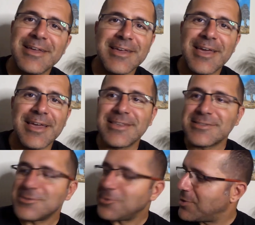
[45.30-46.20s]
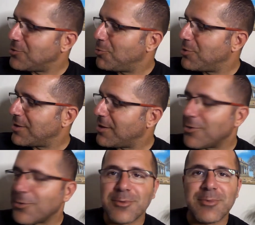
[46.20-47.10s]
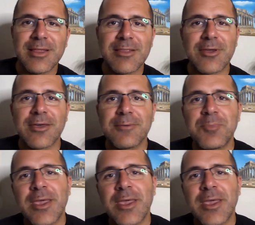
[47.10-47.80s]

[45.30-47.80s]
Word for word: And he doesn't know when he'll bring another one, but that's okay.